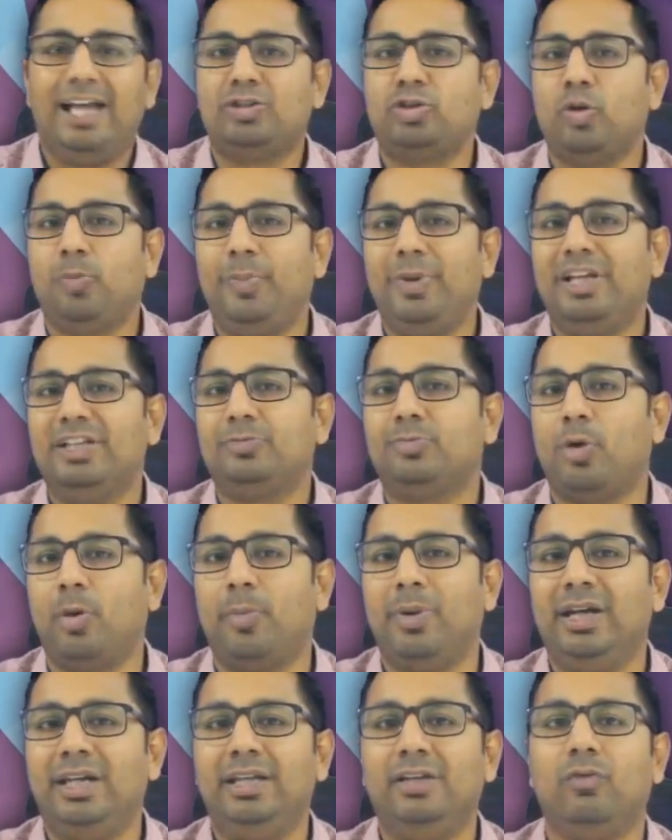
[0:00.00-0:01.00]
SOP is
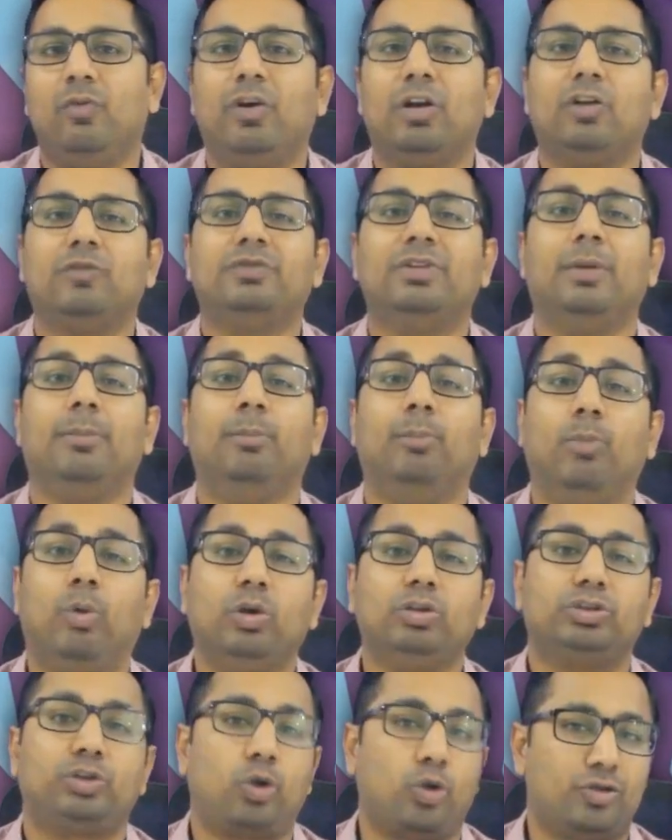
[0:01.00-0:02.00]
probably one of the
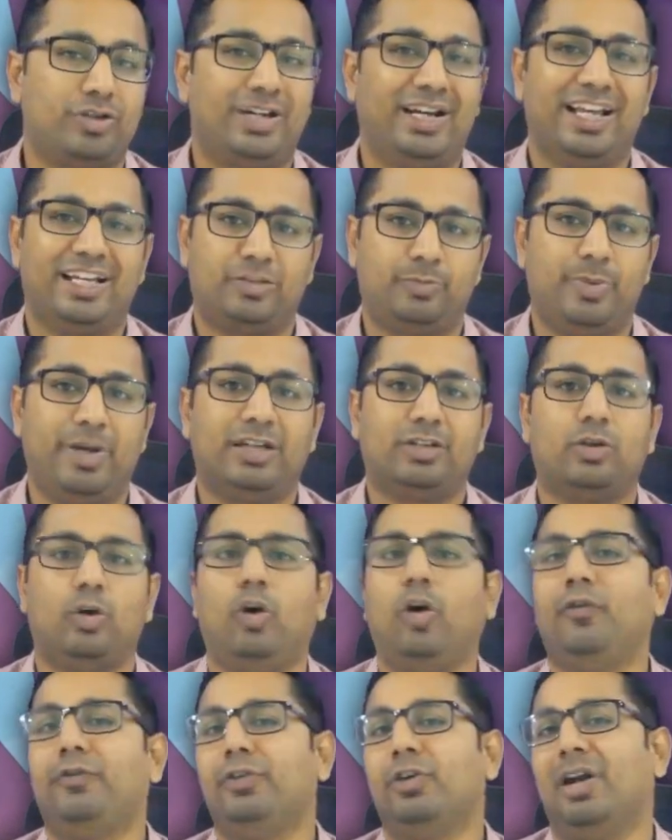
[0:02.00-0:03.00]
most crucial aspects
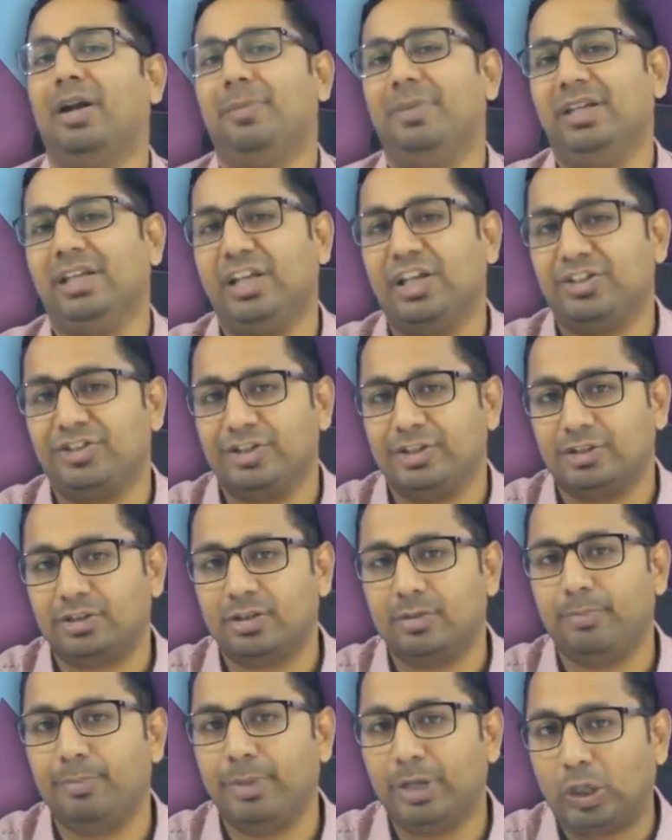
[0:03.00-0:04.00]
of your
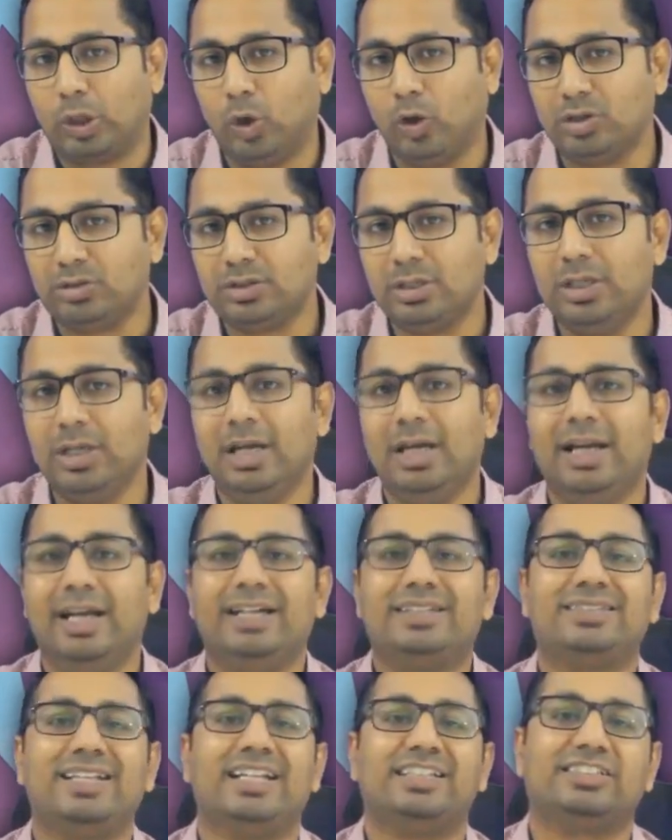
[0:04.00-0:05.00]
applications because
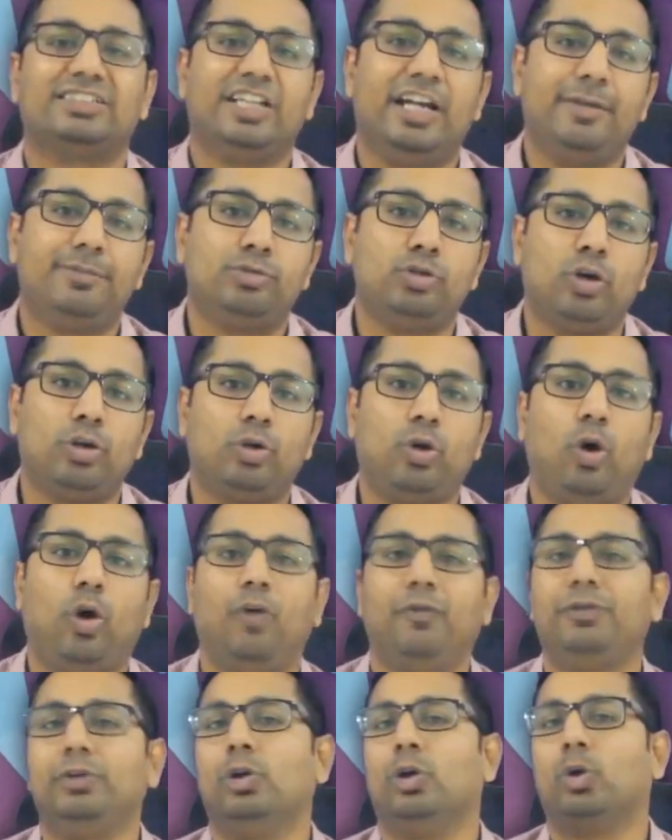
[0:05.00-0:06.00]
it's a snapshot
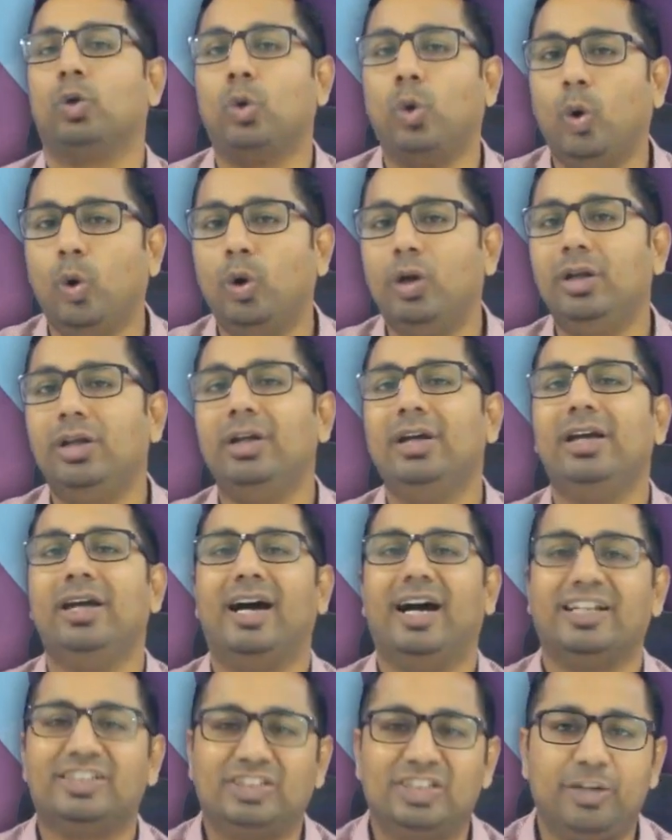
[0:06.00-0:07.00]
of your
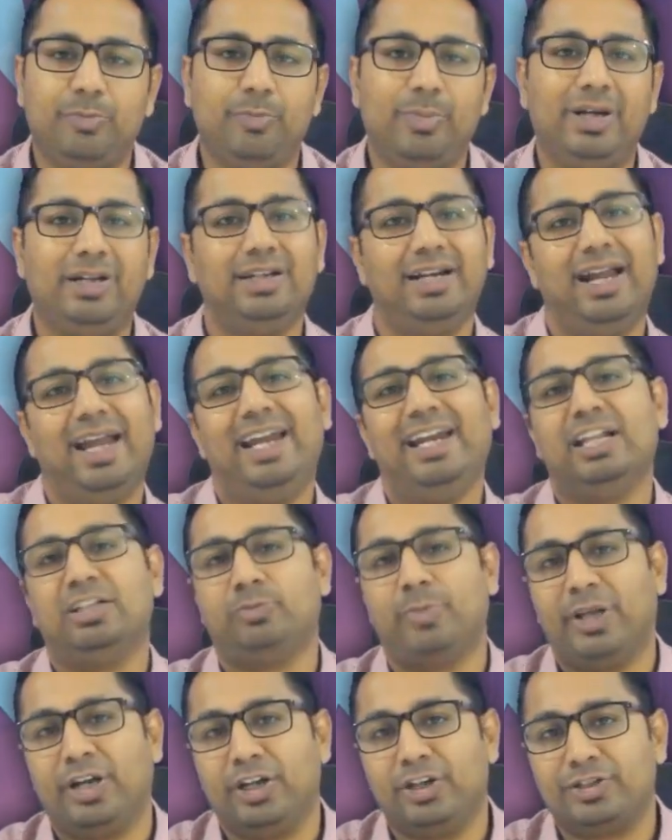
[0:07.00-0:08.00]
goal, achievement and
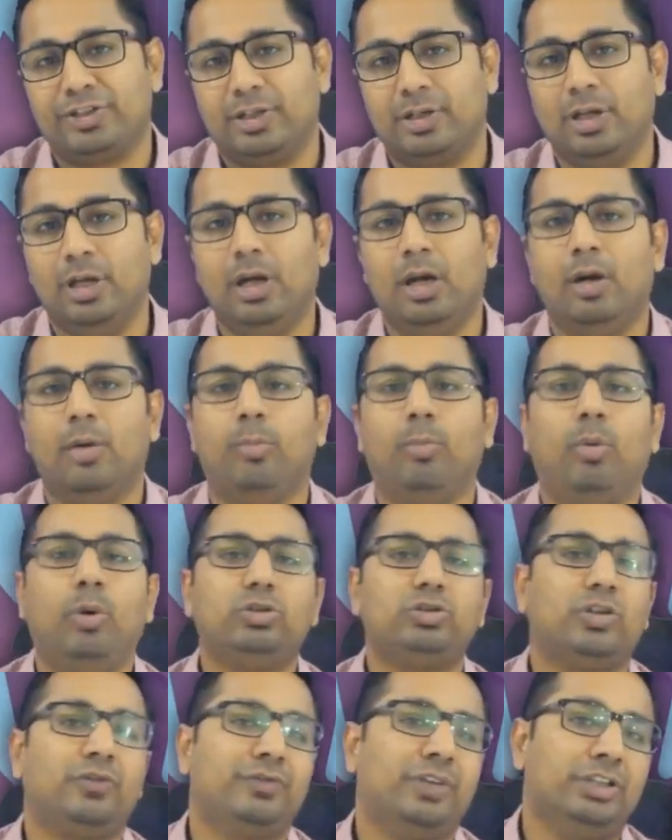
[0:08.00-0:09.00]
aspiration.
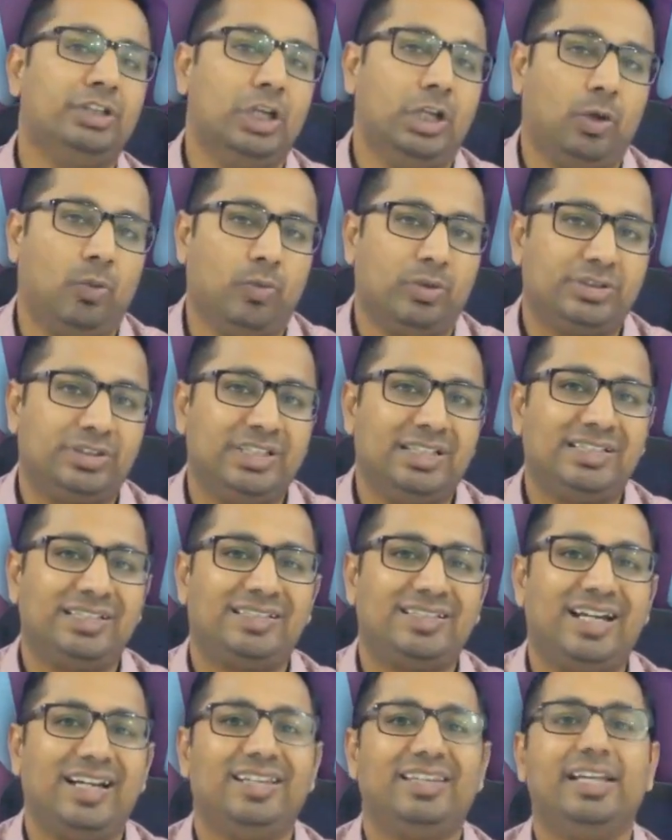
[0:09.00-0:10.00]
Most of the
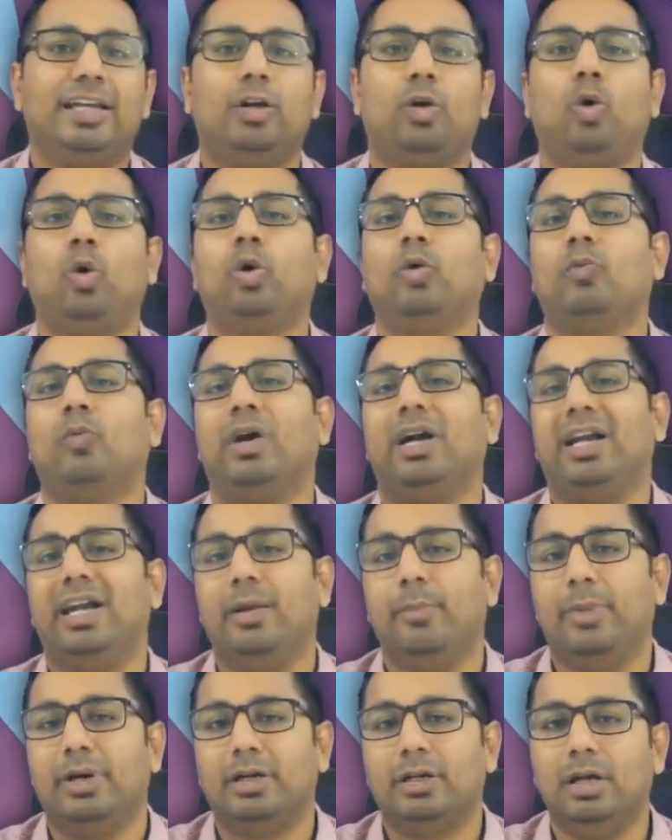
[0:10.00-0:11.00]
universities set their own word
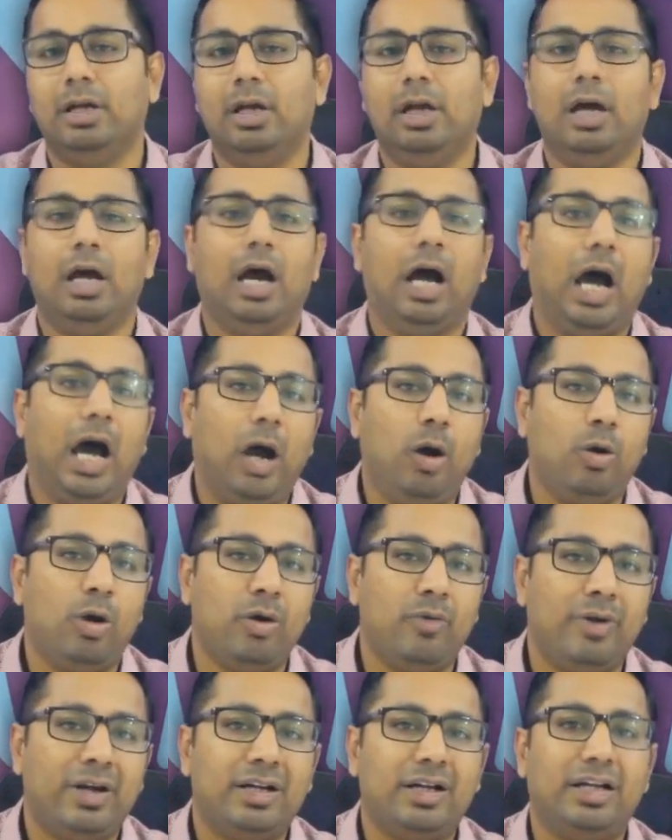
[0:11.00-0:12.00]
limit.
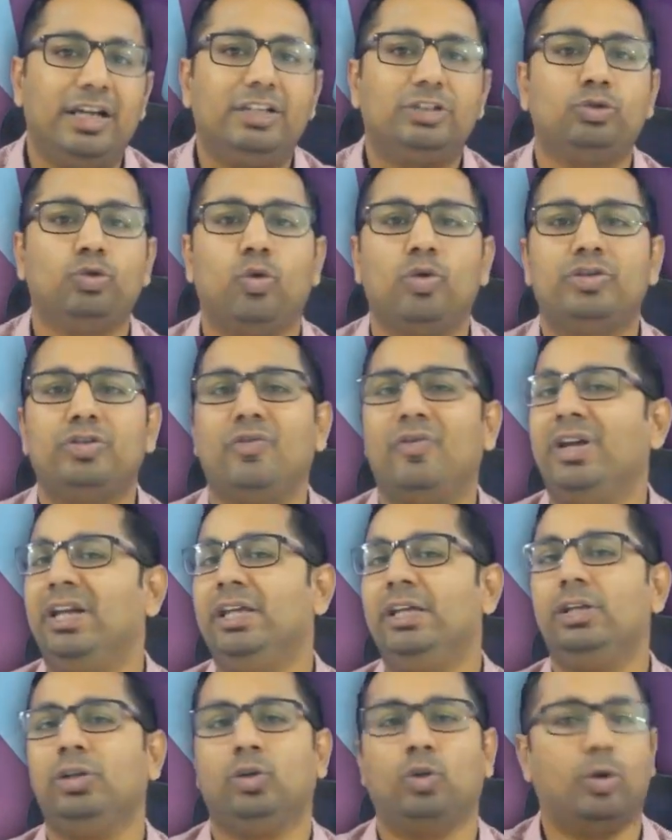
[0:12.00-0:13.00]
However, it's
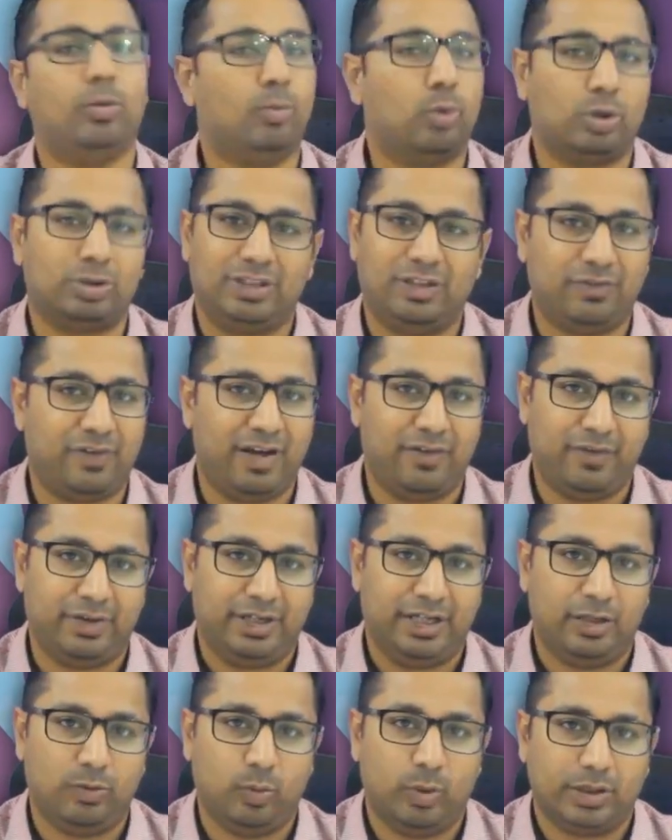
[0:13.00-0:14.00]
usually no more than
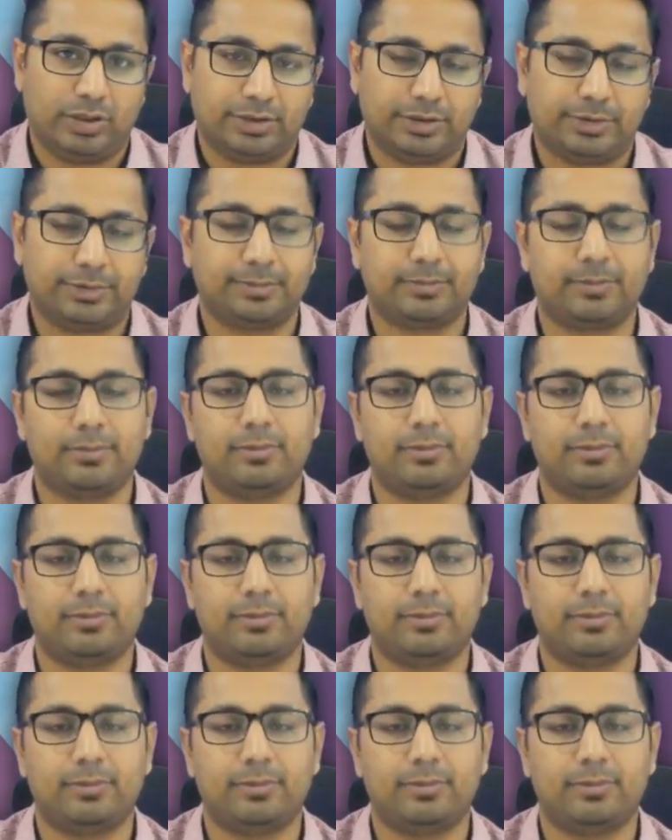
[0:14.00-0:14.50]
500 words.